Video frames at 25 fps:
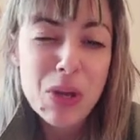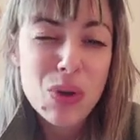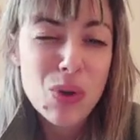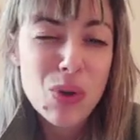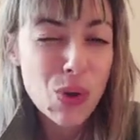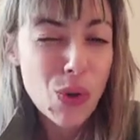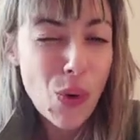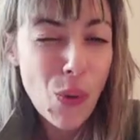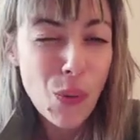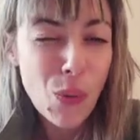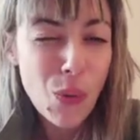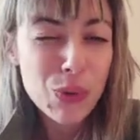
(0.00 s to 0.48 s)
You
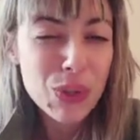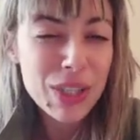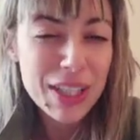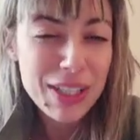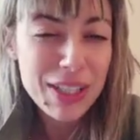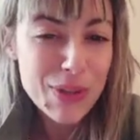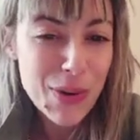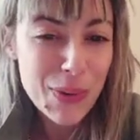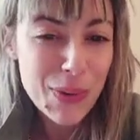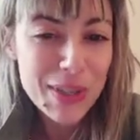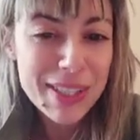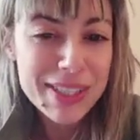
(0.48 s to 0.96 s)
can only
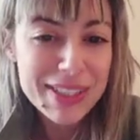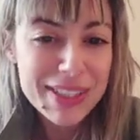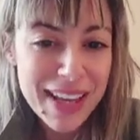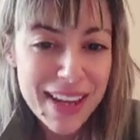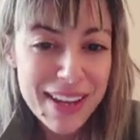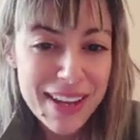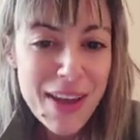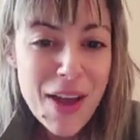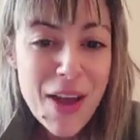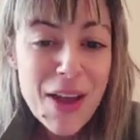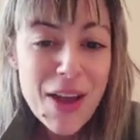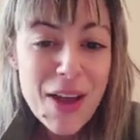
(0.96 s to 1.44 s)
notice
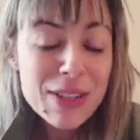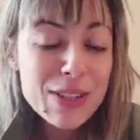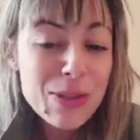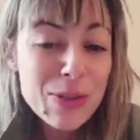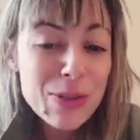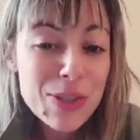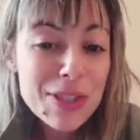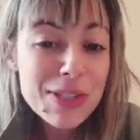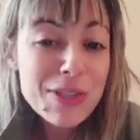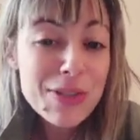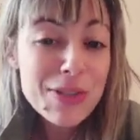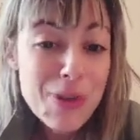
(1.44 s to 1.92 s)
it. So
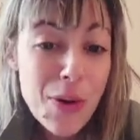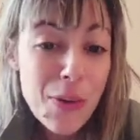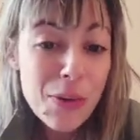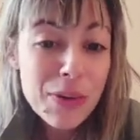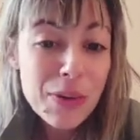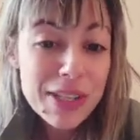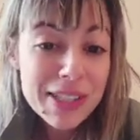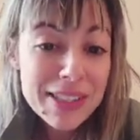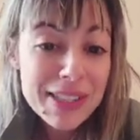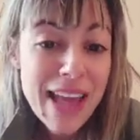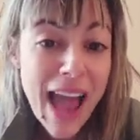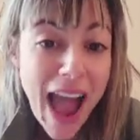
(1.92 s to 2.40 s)
just
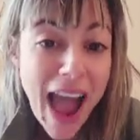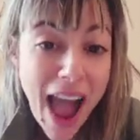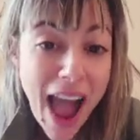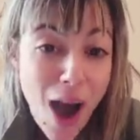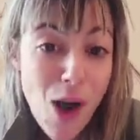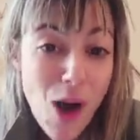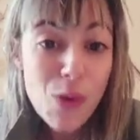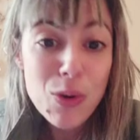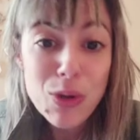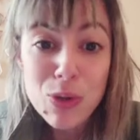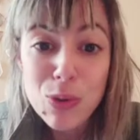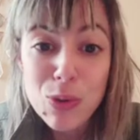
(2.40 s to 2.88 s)
notice
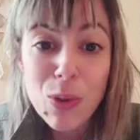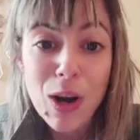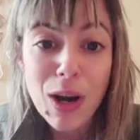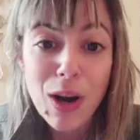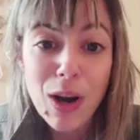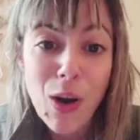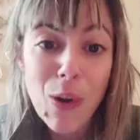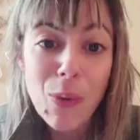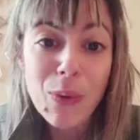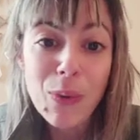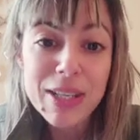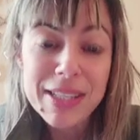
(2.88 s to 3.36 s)
how you are
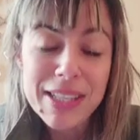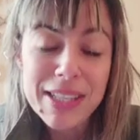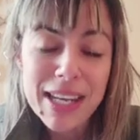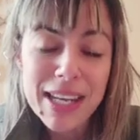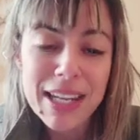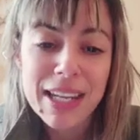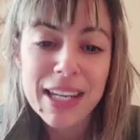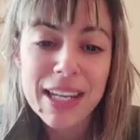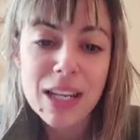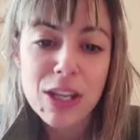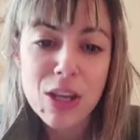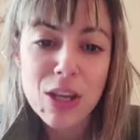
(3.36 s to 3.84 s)
always in
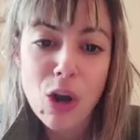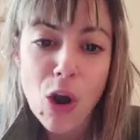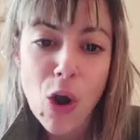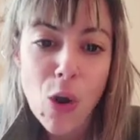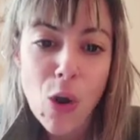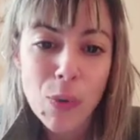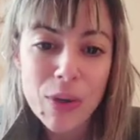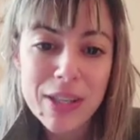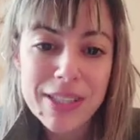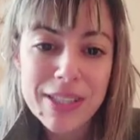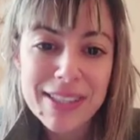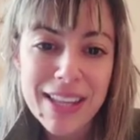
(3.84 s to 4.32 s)
it and you're
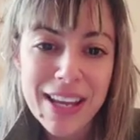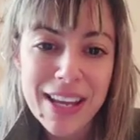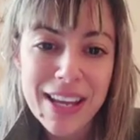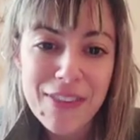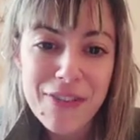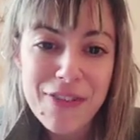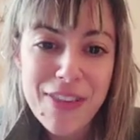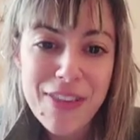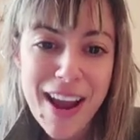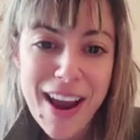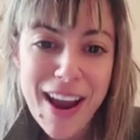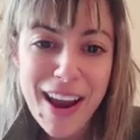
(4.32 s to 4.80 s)
always
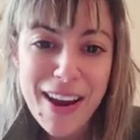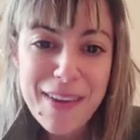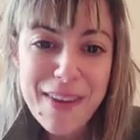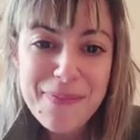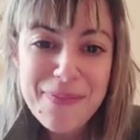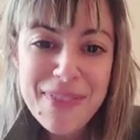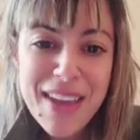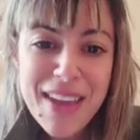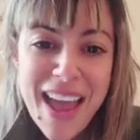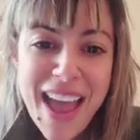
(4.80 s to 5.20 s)
safe there.